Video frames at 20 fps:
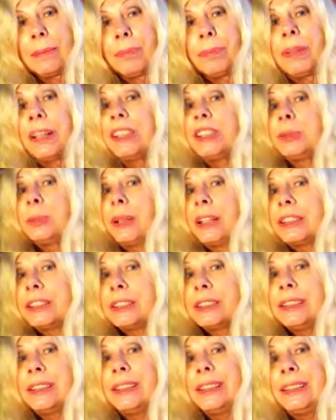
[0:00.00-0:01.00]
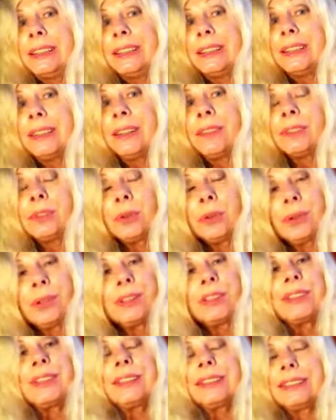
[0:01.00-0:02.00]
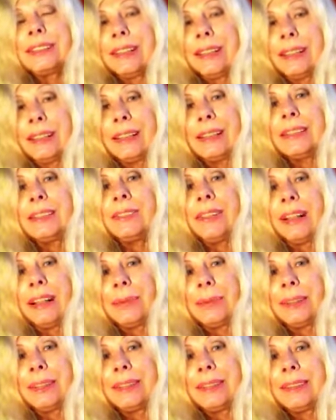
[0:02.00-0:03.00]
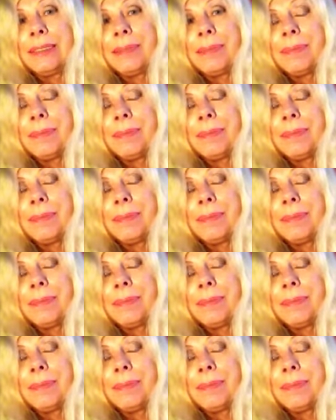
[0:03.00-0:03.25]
My specialty, of course, is psychic development.